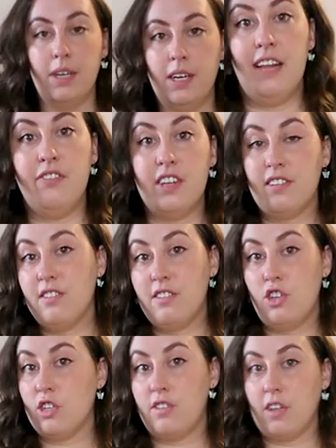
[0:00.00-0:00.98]
And this is
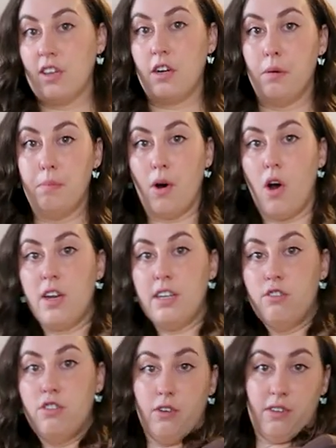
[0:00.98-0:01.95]
just a little
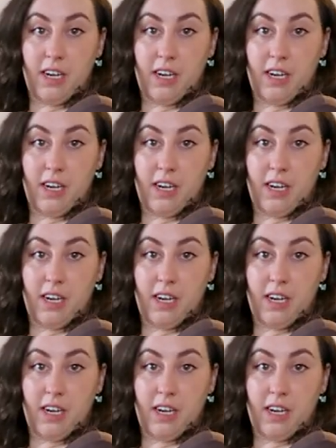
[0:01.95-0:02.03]
bodysuit.